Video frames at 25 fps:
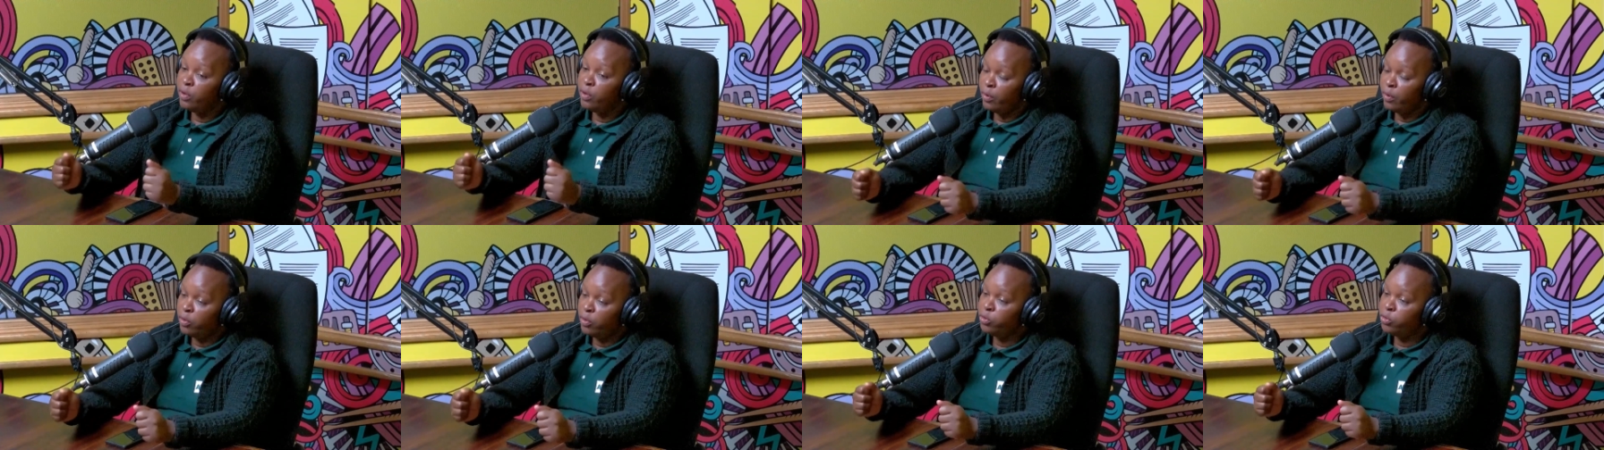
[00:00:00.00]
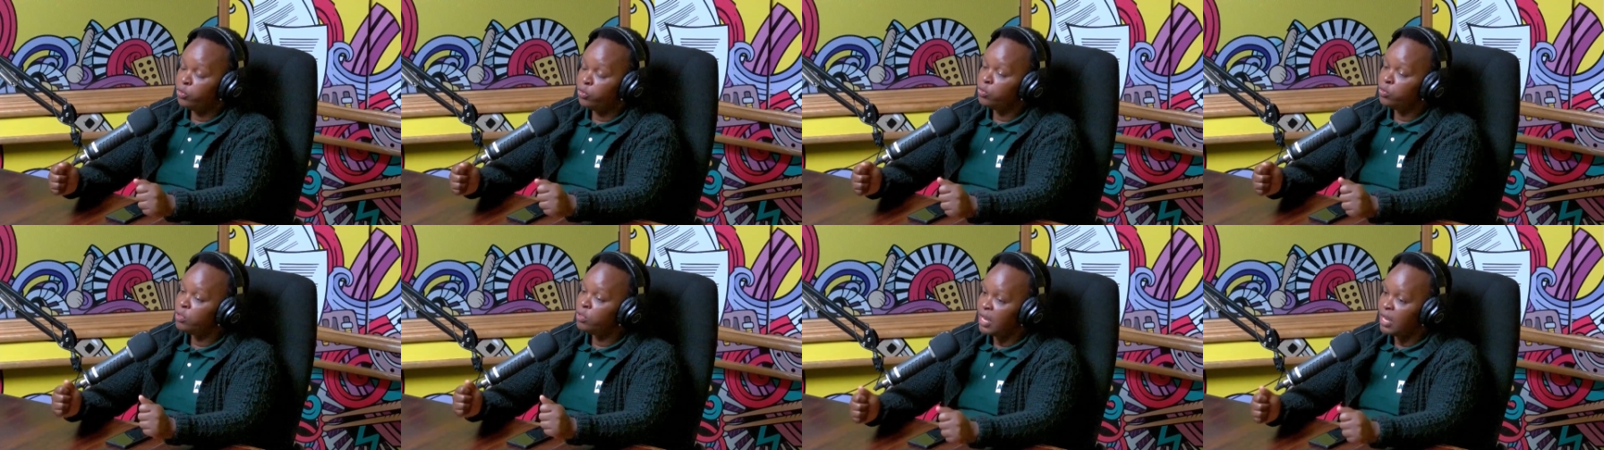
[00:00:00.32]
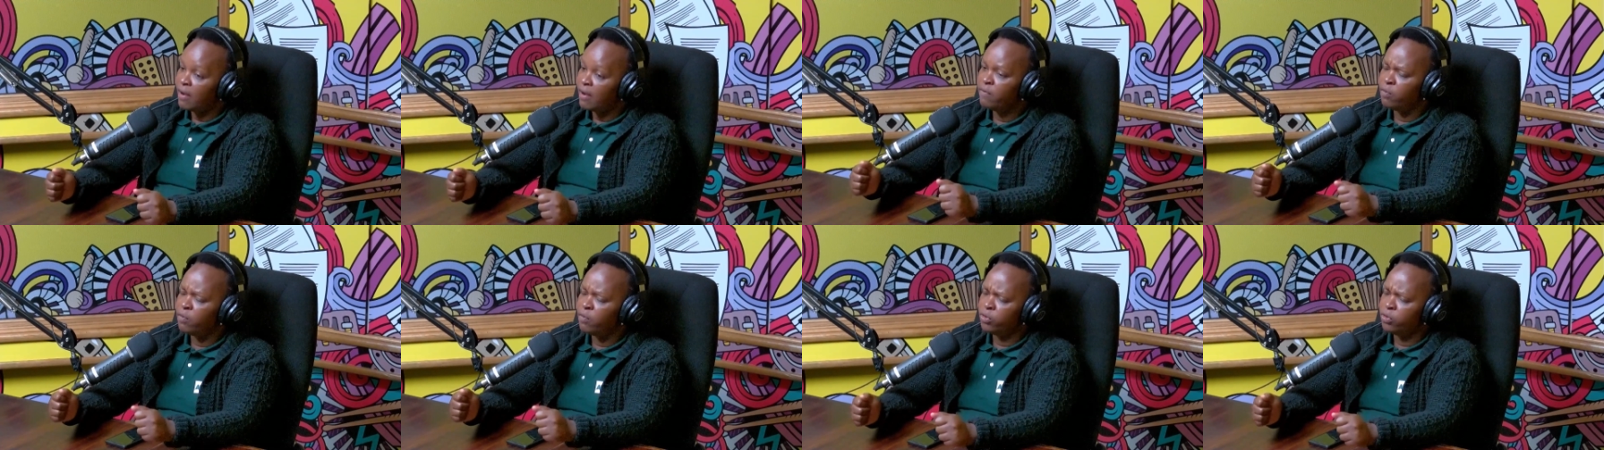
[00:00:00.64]
are you do
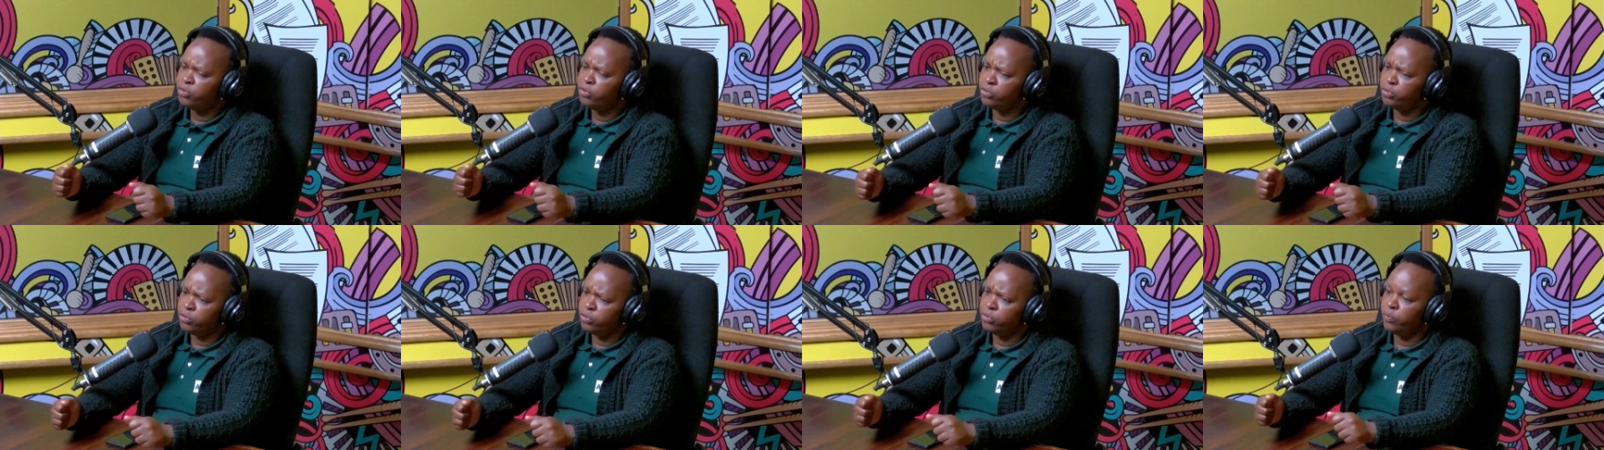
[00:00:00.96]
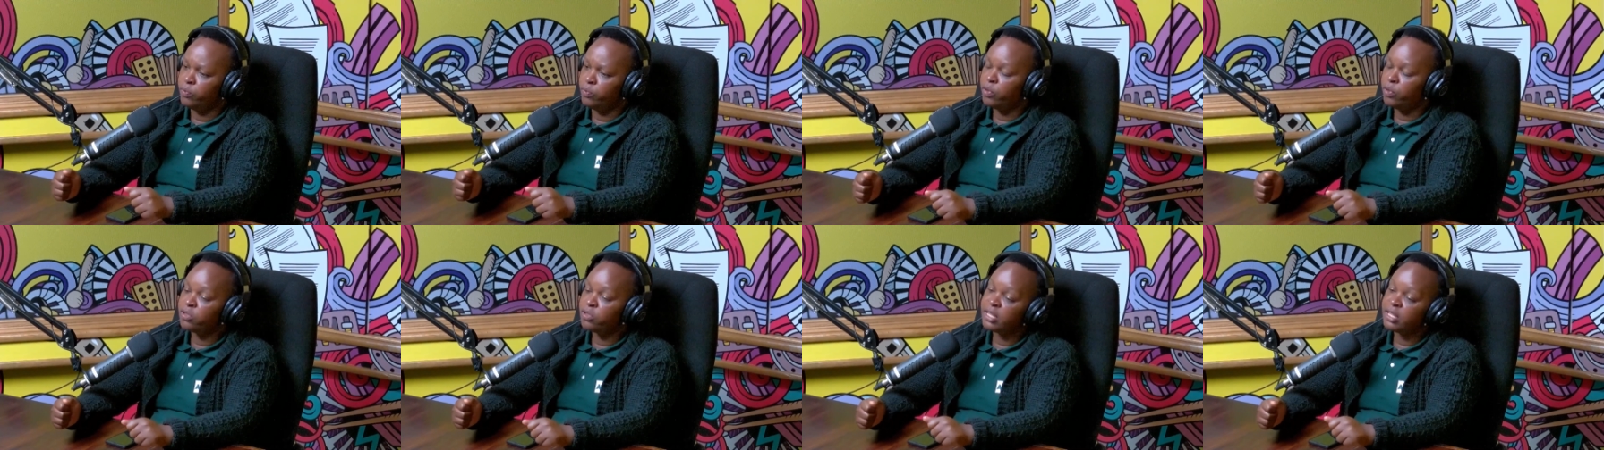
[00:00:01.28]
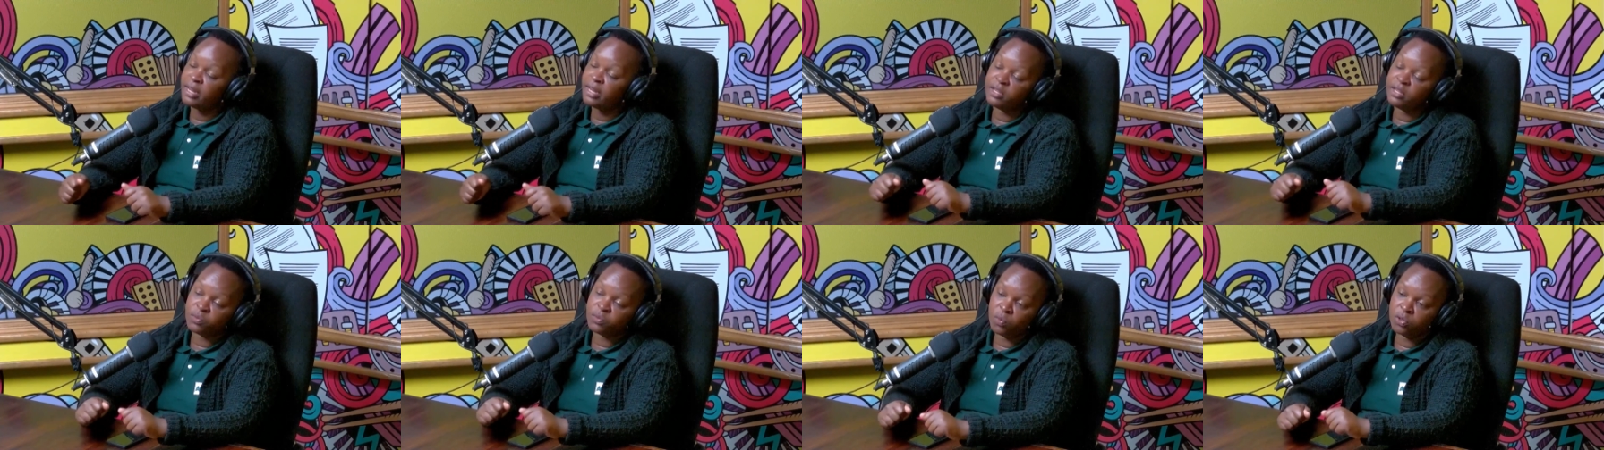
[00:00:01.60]
you love what you do
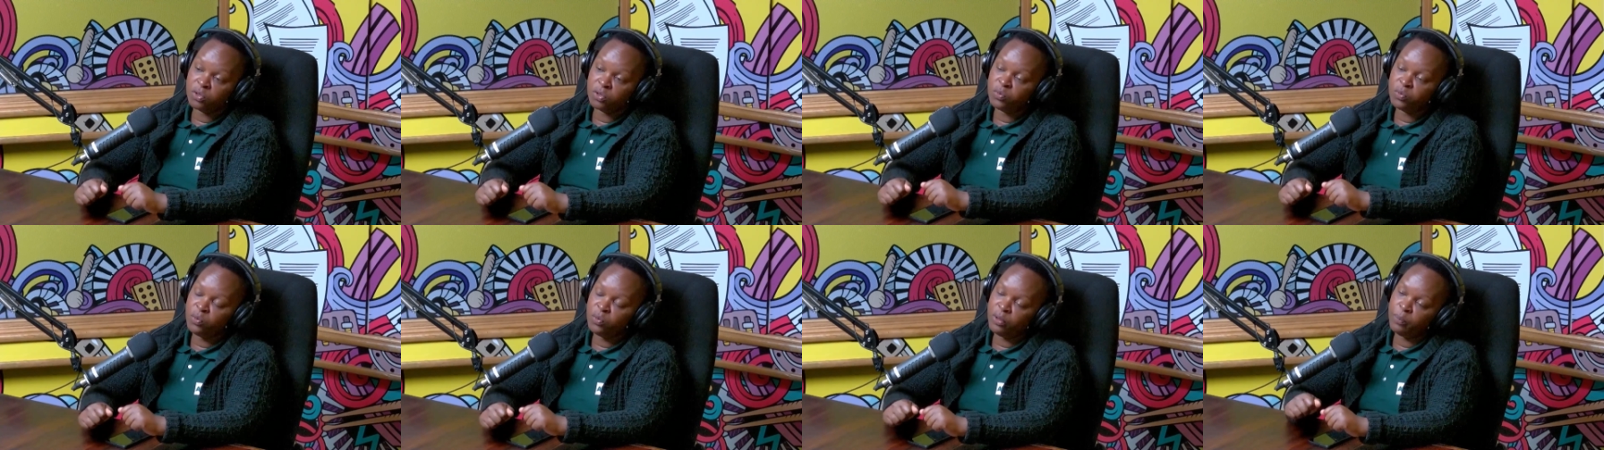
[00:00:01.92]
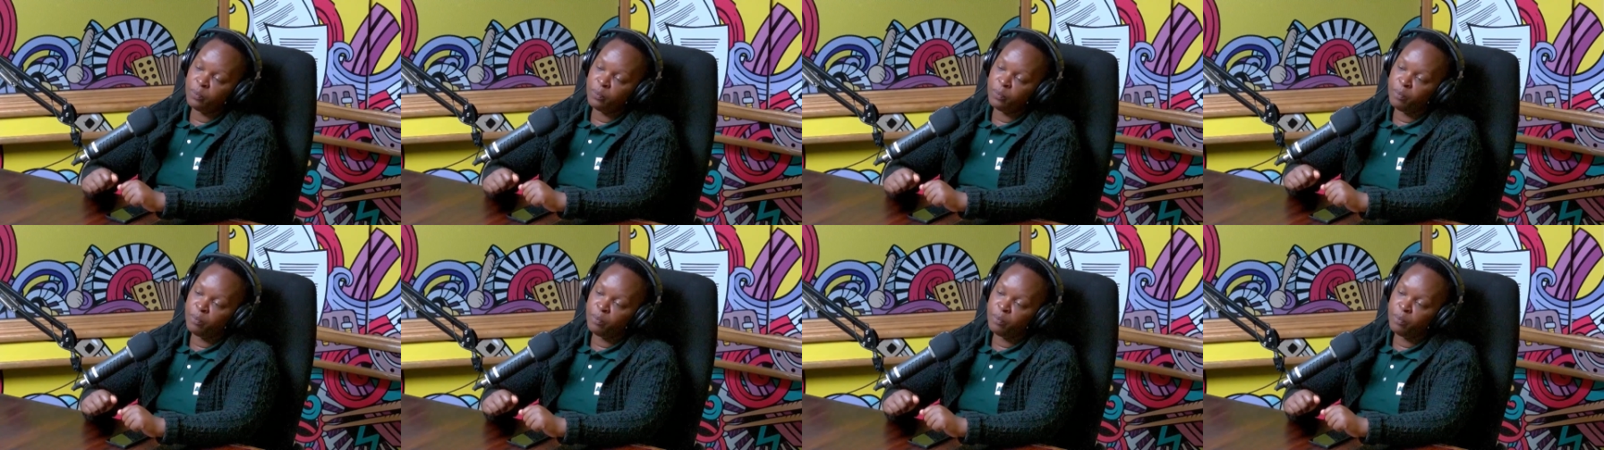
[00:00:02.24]
because that is what we,